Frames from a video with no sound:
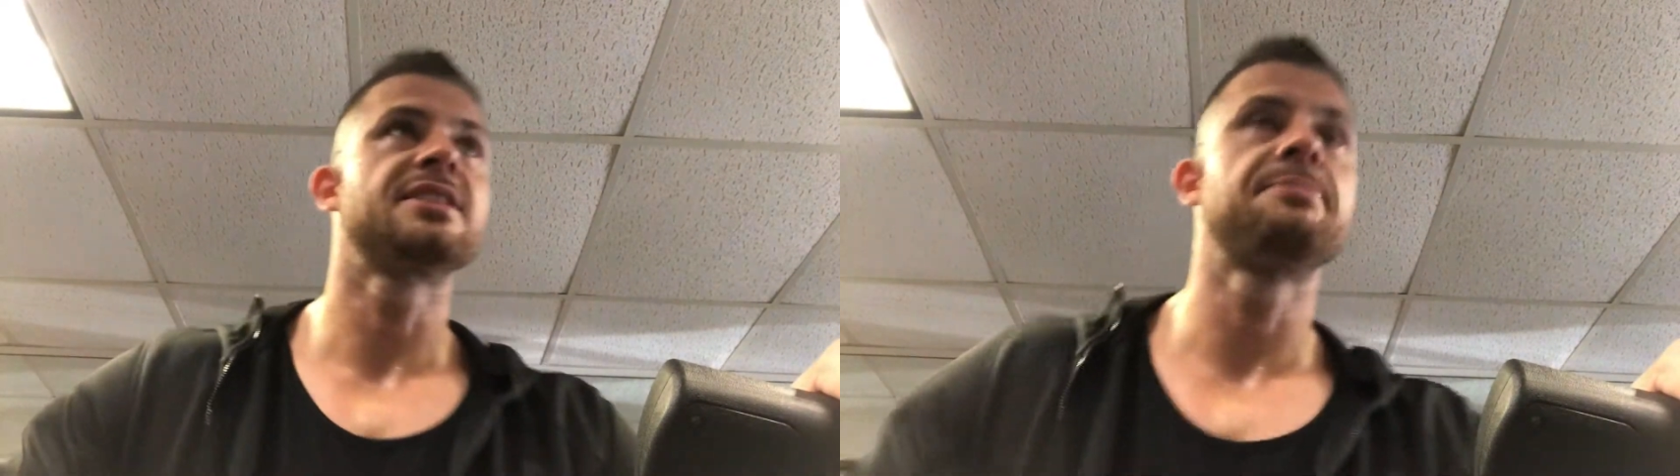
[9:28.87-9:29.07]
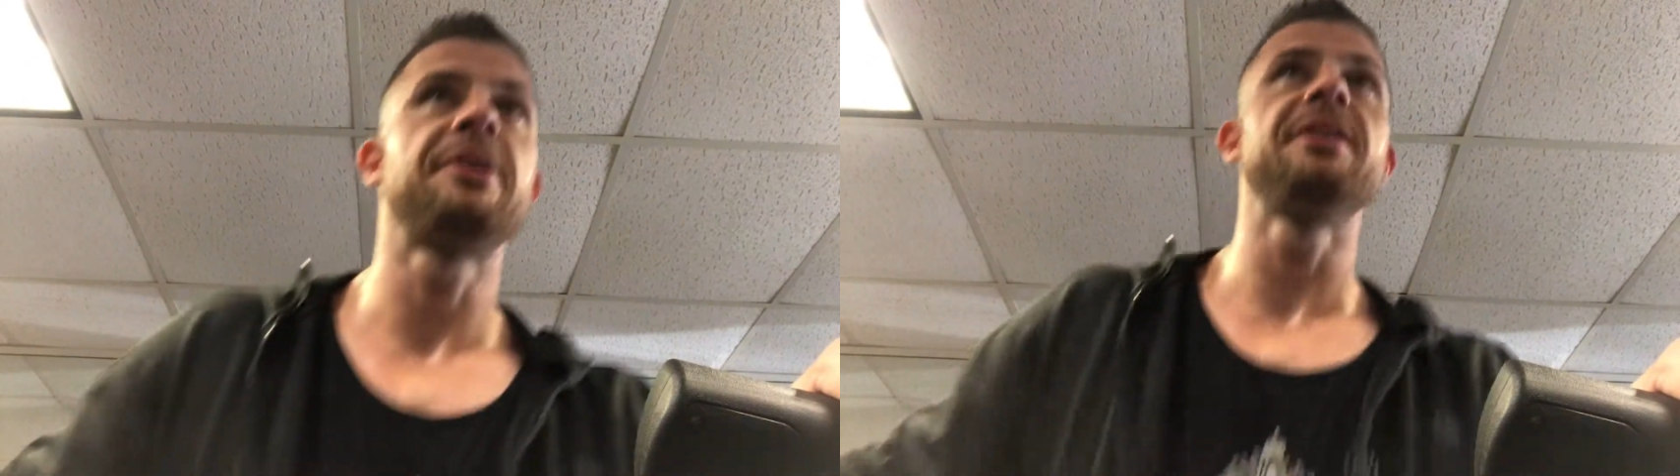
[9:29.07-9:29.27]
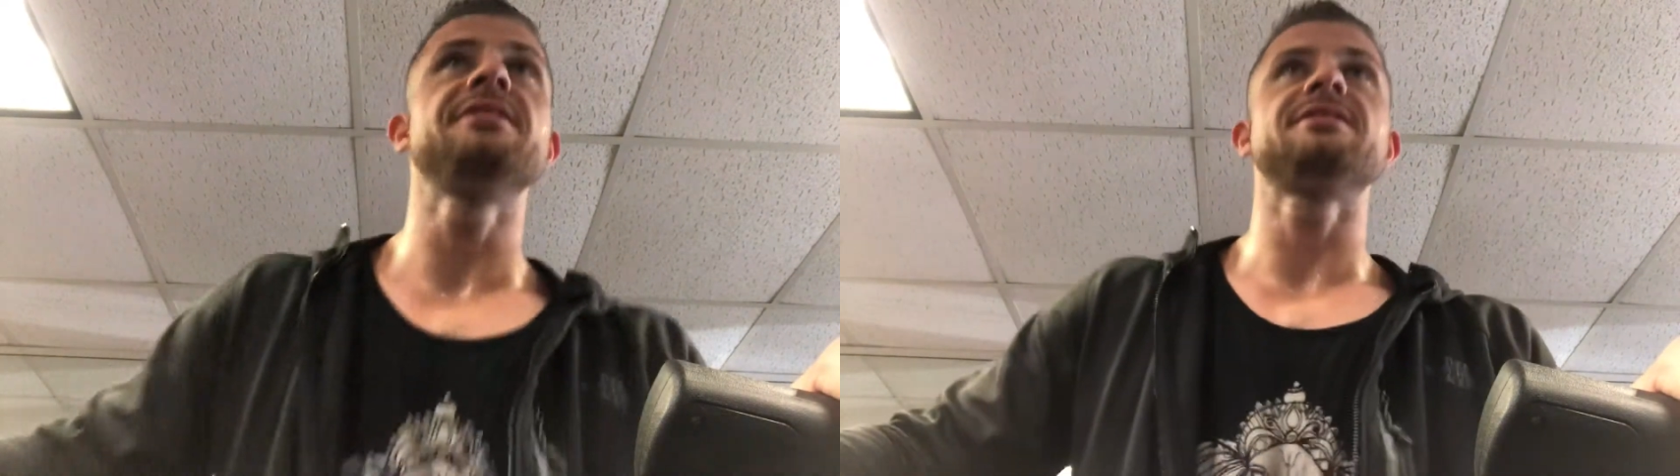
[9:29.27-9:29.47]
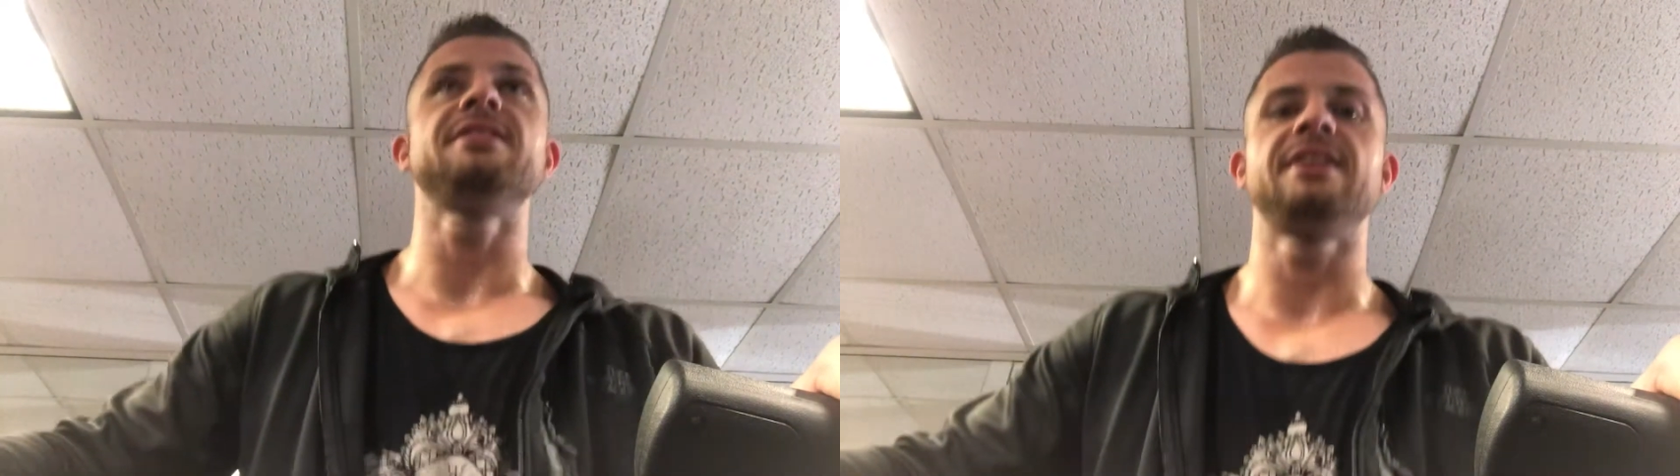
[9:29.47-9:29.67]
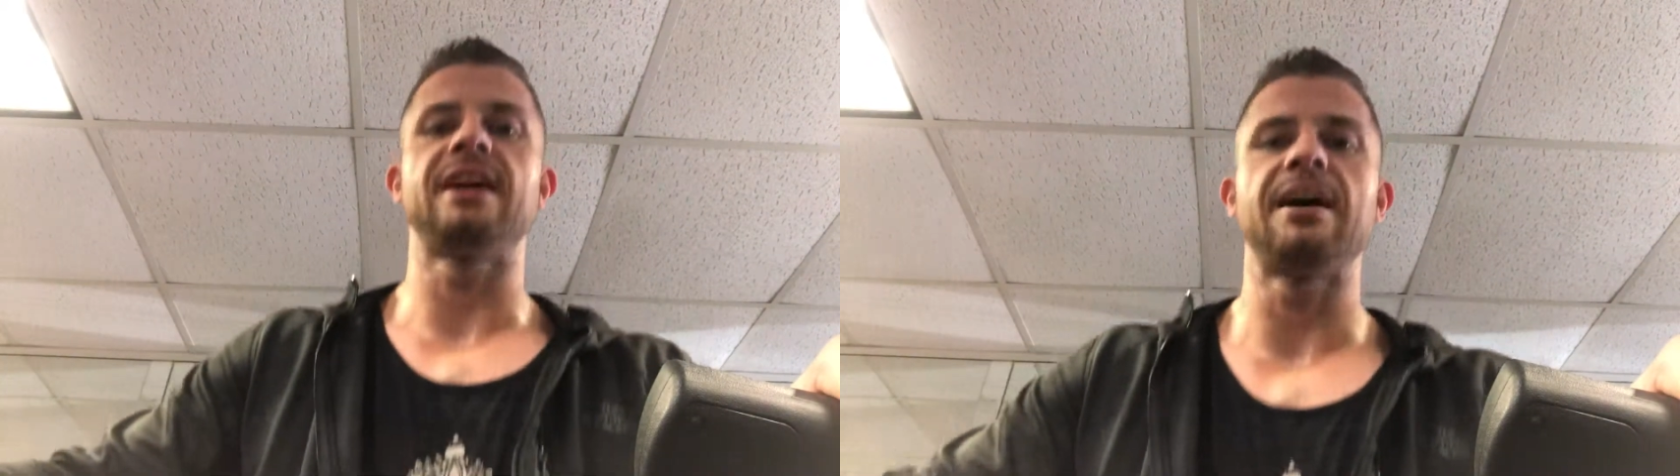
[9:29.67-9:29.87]
experienced
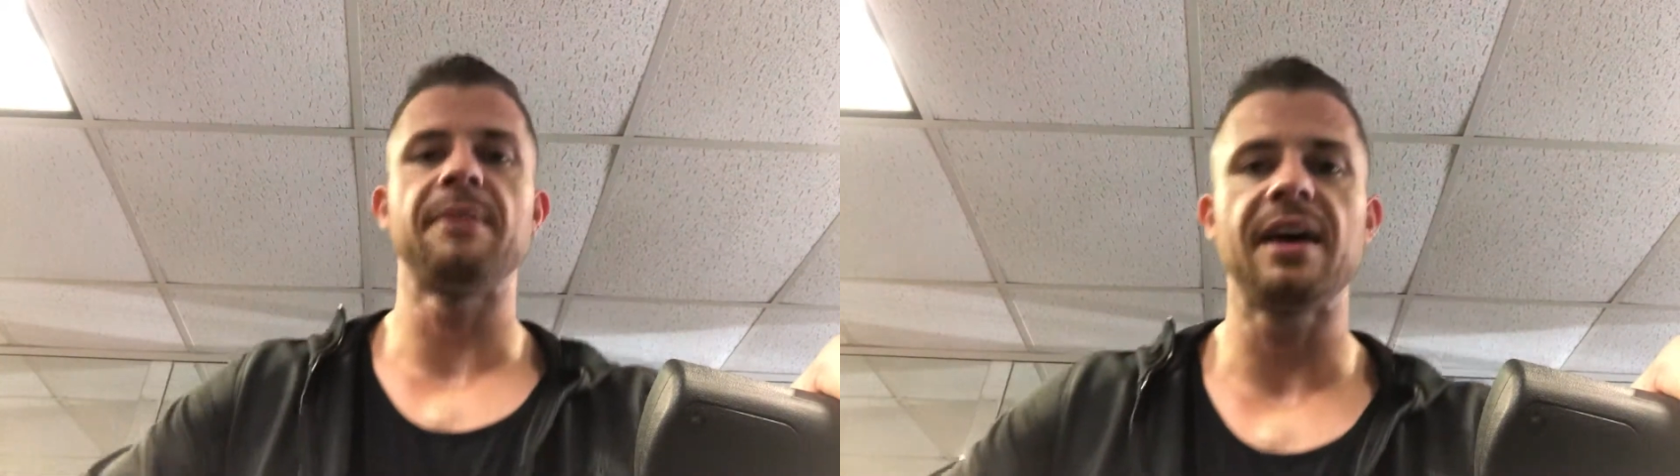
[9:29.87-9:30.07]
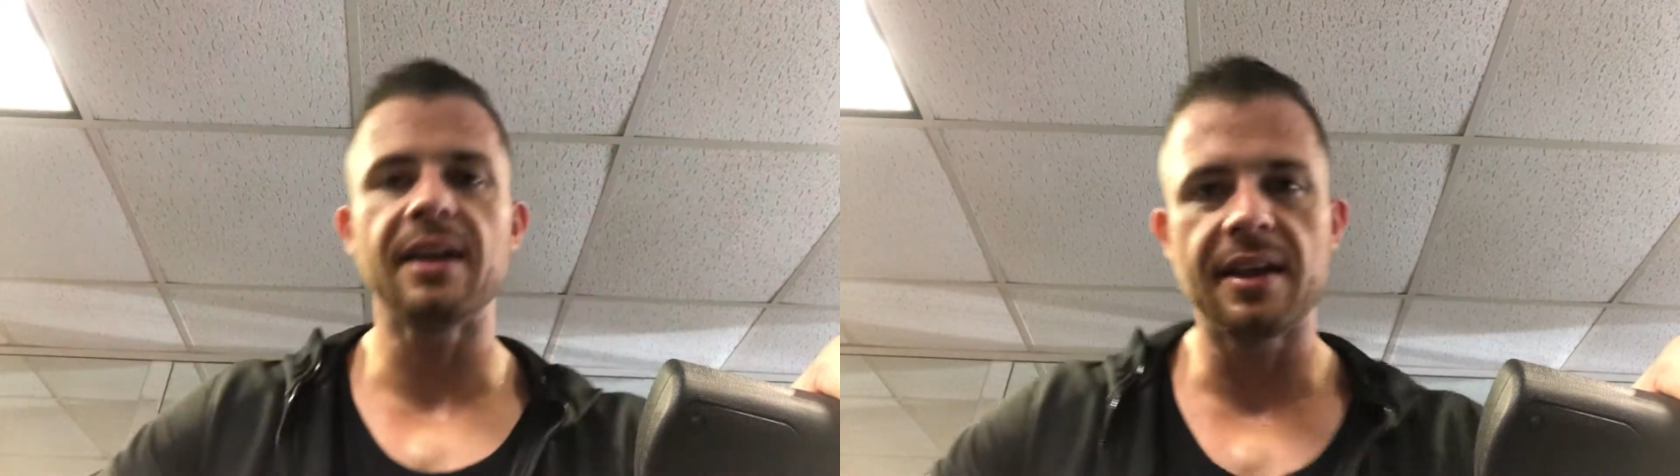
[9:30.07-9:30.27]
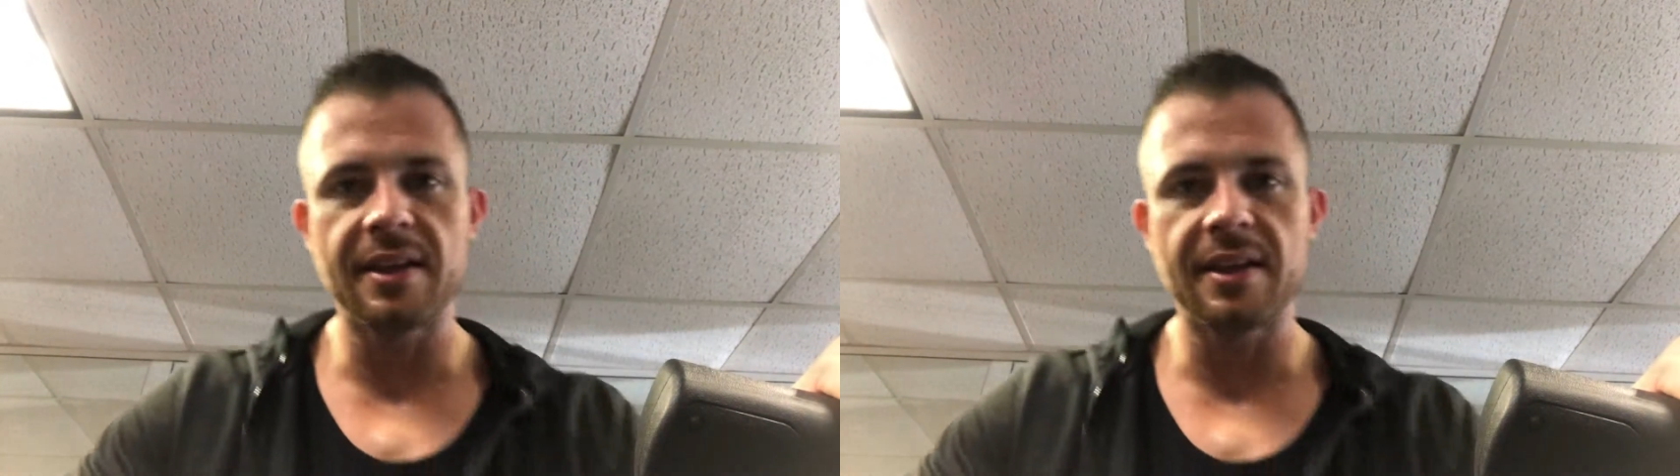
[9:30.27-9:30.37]
and that I met.